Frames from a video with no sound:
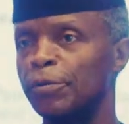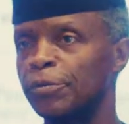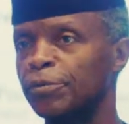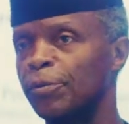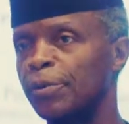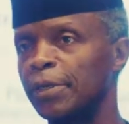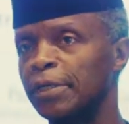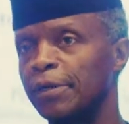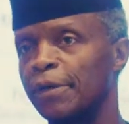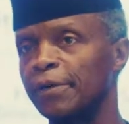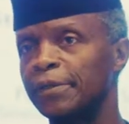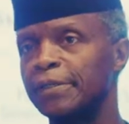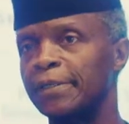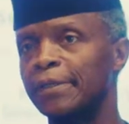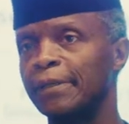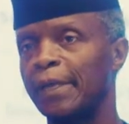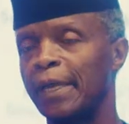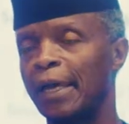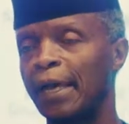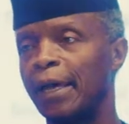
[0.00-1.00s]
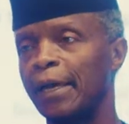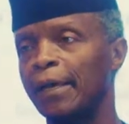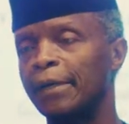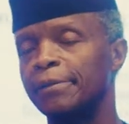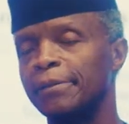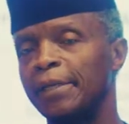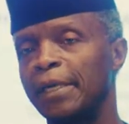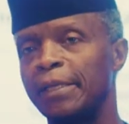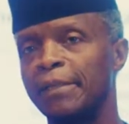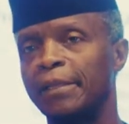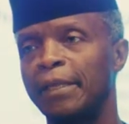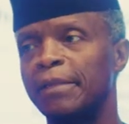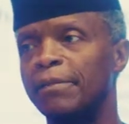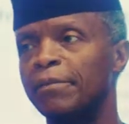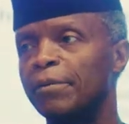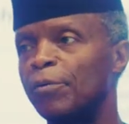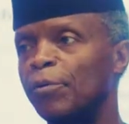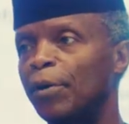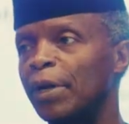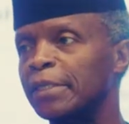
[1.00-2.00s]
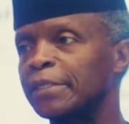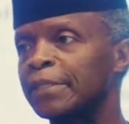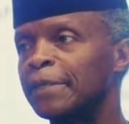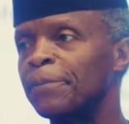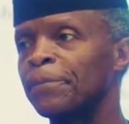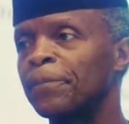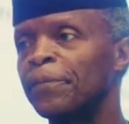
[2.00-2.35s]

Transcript: was going on in the West.